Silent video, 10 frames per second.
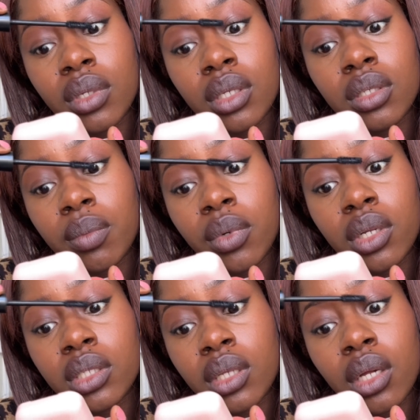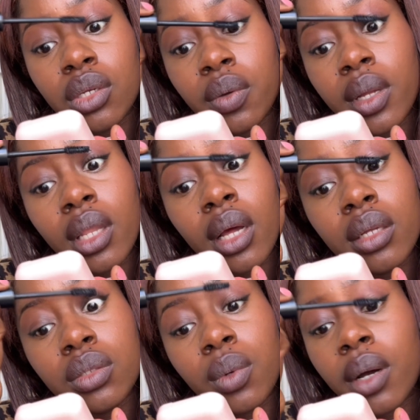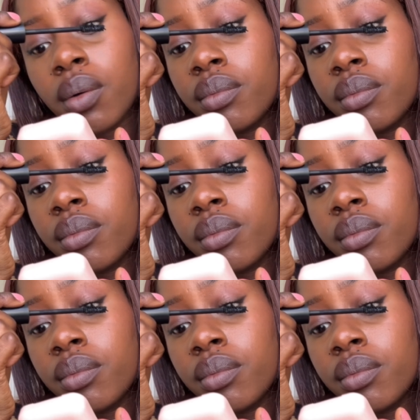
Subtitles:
So I'm gonna start doing that as well.